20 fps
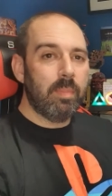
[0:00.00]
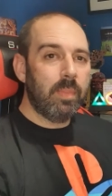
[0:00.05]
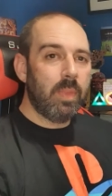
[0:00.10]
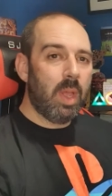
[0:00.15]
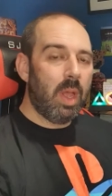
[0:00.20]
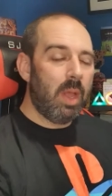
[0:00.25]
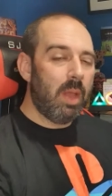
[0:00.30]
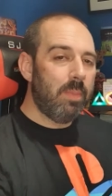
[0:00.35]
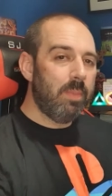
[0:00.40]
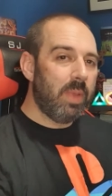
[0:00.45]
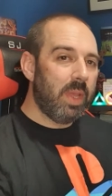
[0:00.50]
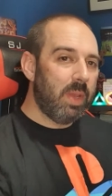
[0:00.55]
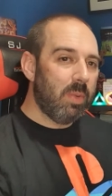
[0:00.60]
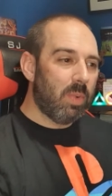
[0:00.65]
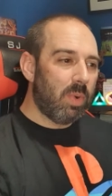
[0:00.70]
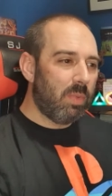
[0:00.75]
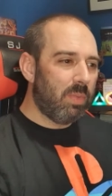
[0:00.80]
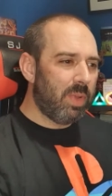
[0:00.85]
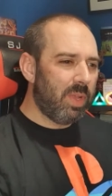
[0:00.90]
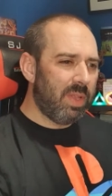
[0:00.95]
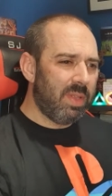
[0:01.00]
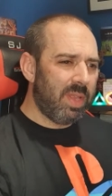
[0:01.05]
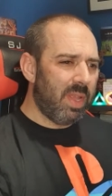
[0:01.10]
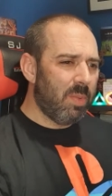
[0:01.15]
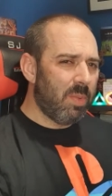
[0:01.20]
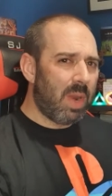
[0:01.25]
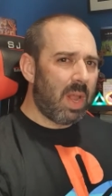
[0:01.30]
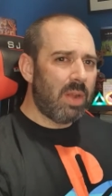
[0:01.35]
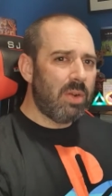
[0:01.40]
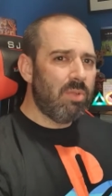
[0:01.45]
It will
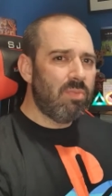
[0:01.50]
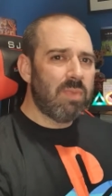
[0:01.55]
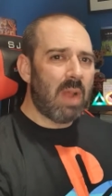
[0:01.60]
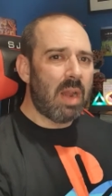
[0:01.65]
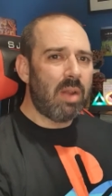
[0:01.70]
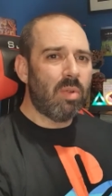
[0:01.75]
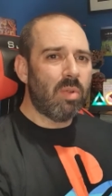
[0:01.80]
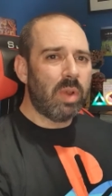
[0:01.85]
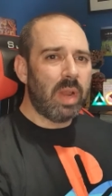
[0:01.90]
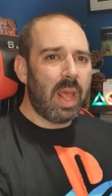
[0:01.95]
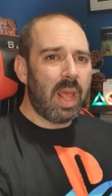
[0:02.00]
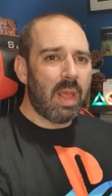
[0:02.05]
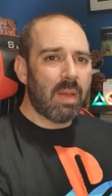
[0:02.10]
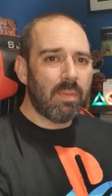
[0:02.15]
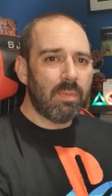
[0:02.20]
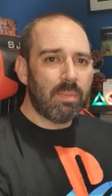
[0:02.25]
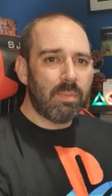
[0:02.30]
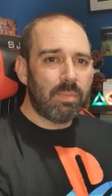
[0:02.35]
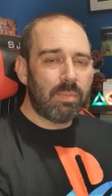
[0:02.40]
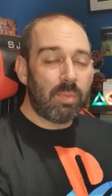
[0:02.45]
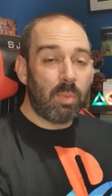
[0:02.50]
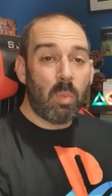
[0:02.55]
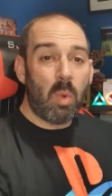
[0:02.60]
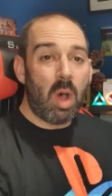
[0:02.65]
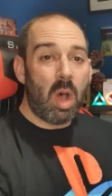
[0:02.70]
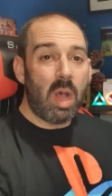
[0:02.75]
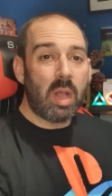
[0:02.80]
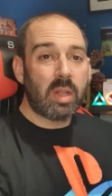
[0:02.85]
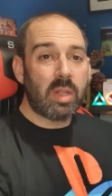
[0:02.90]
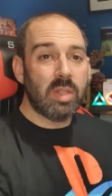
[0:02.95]
only run on that, from what
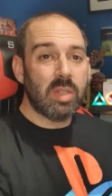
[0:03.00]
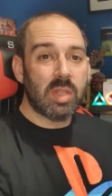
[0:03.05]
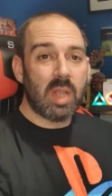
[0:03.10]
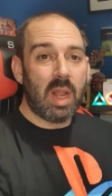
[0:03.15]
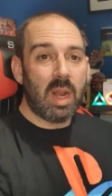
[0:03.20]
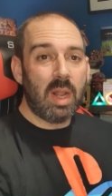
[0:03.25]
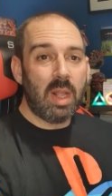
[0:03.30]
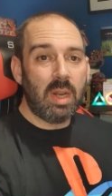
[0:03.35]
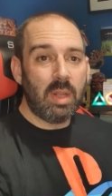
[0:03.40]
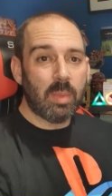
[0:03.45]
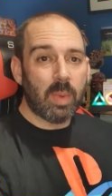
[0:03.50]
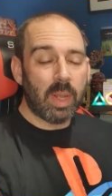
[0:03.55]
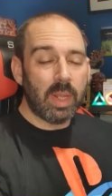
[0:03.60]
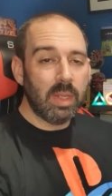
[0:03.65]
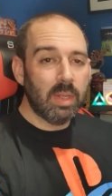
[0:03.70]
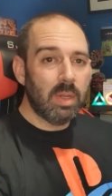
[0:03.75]
I can tell anyway.